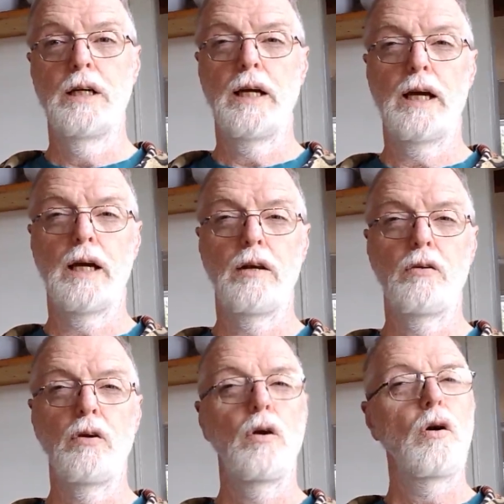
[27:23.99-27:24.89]

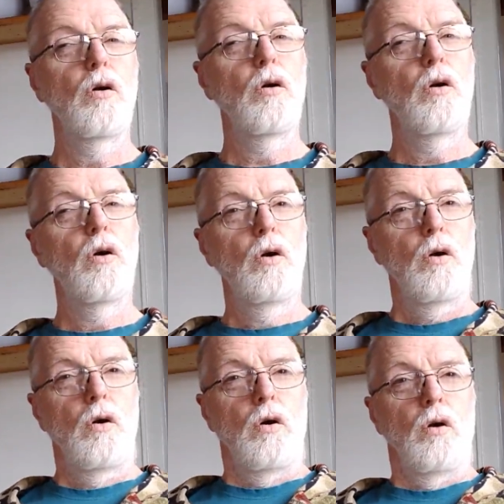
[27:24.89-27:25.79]
And
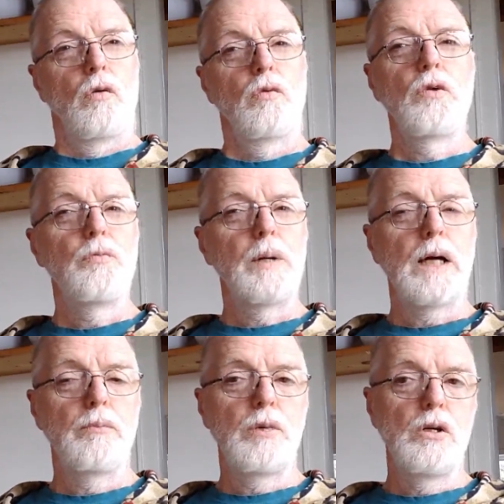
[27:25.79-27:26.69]
we've
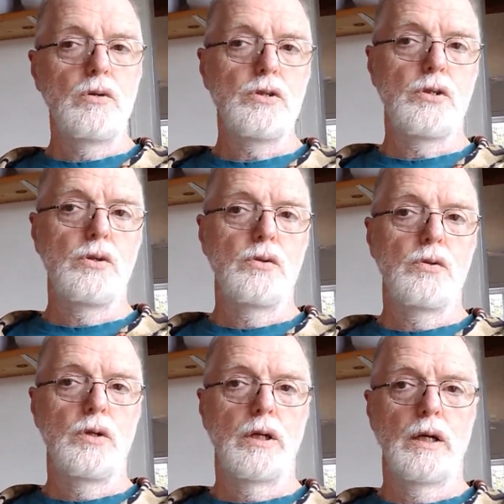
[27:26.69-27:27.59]
become used to